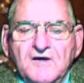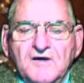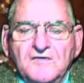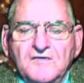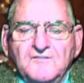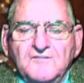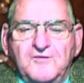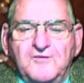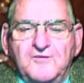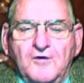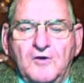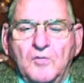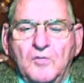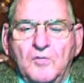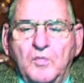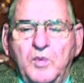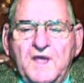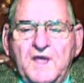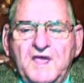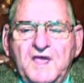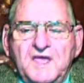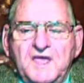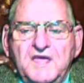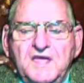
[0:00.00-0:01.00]
for
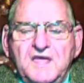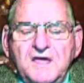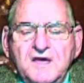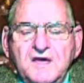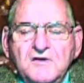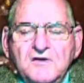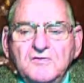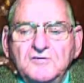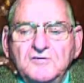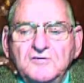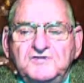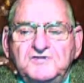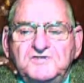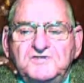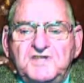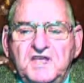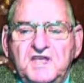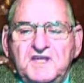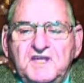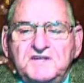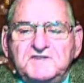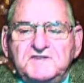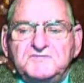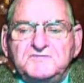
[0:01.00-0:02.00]
we who
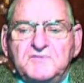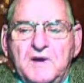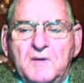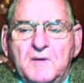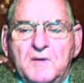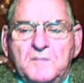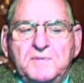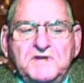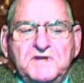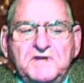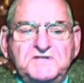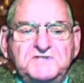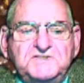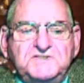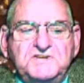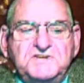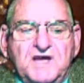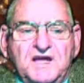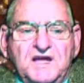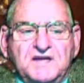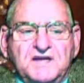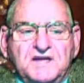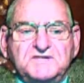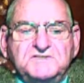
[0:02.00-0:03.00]
teach will be
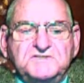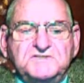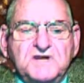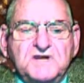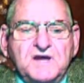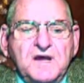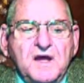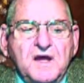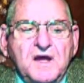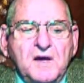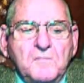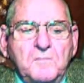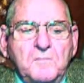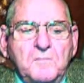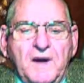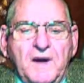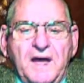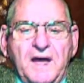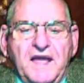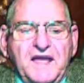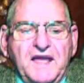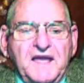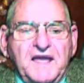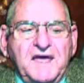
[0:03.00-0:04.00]
judged
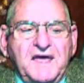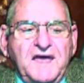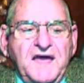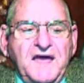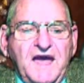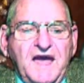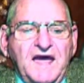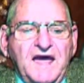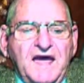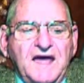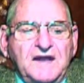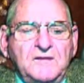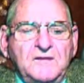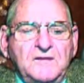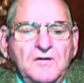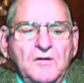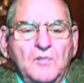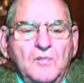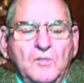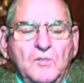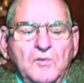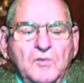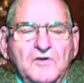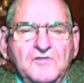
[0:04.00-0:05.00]
by God
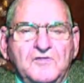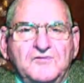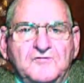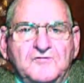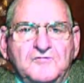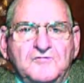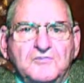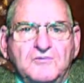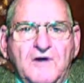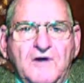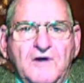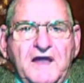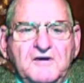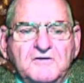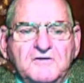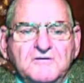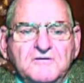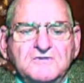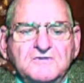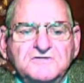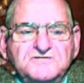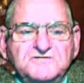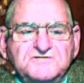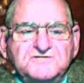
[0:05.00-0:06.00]
with
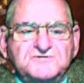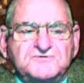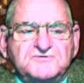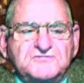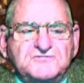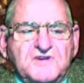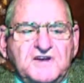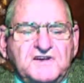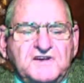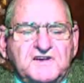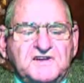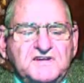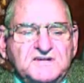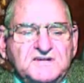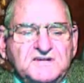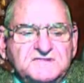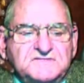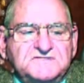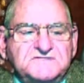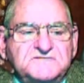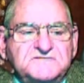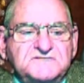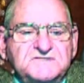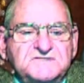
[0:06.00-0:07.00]
greater
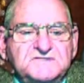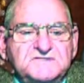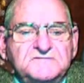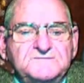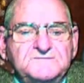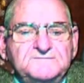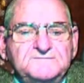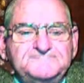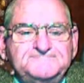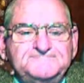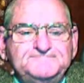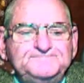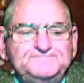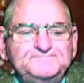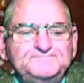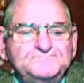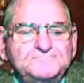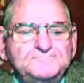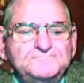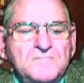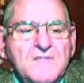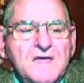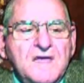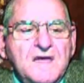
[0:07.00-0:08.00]
strictness.
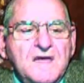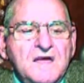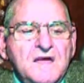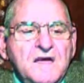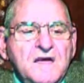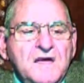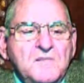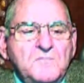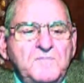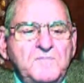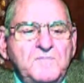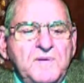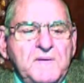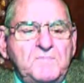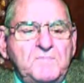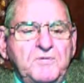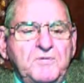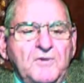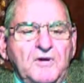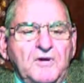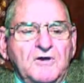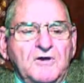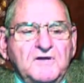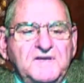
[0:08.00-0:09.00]

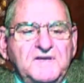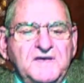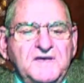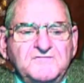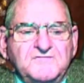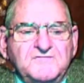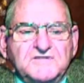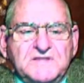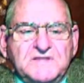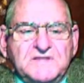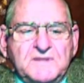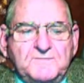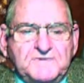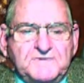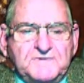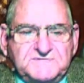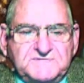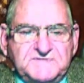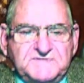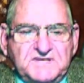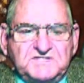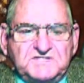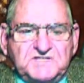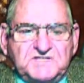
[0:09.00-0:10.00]
People are given the
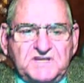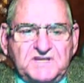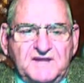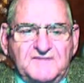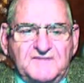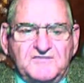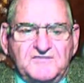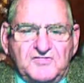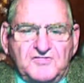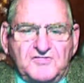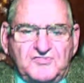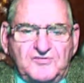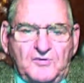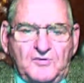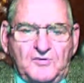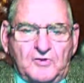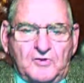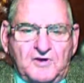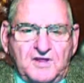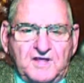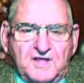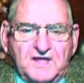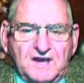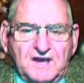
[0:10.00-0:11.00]
position of
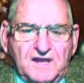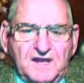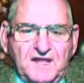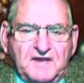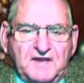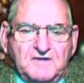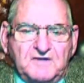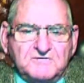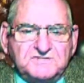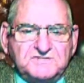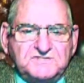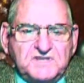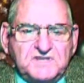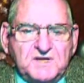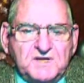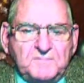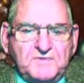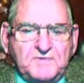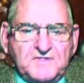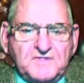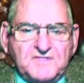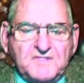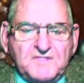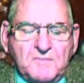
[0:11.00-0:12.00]
authority and leadership
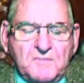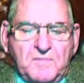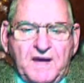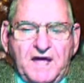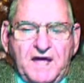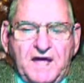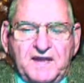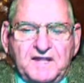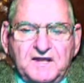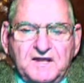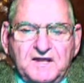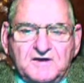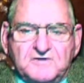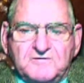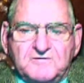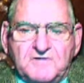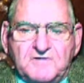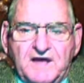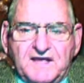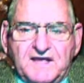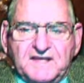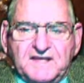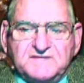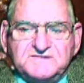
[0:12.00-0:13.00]
in the body of
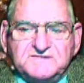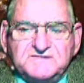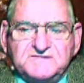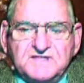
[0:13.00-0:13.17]
Christ,